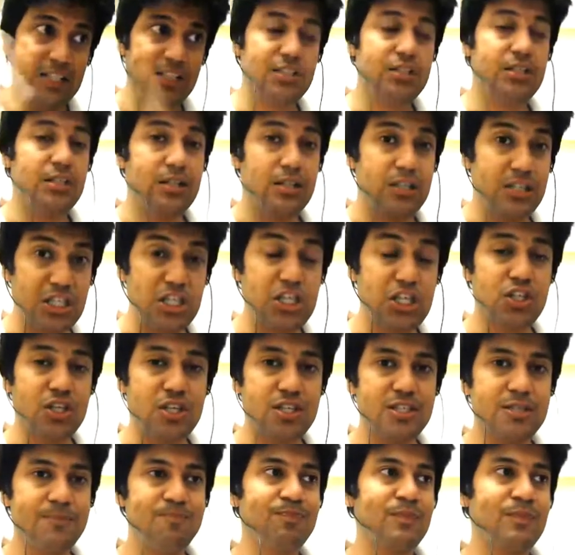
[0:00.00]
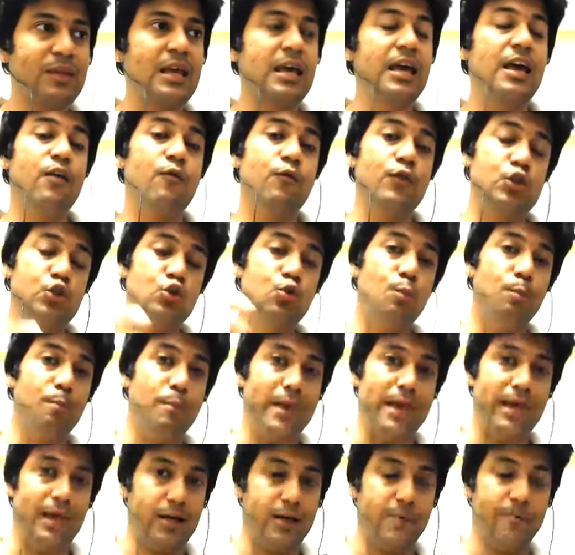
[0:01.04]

decisions which you make.